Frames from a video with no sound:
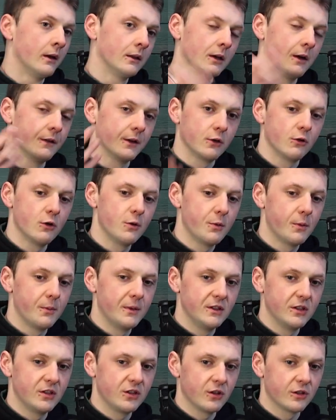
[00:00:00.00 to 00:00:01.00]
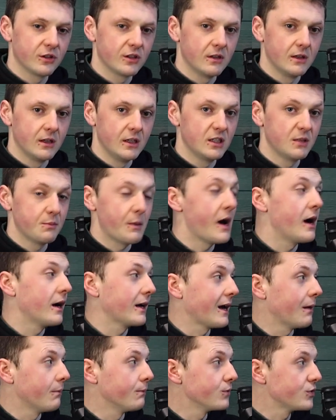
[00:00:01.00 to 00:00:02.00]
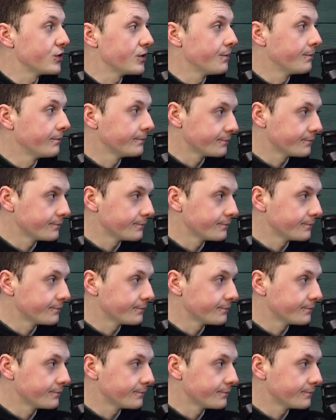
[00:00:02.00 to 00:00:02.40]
Like the group have been discussing these Spark amps.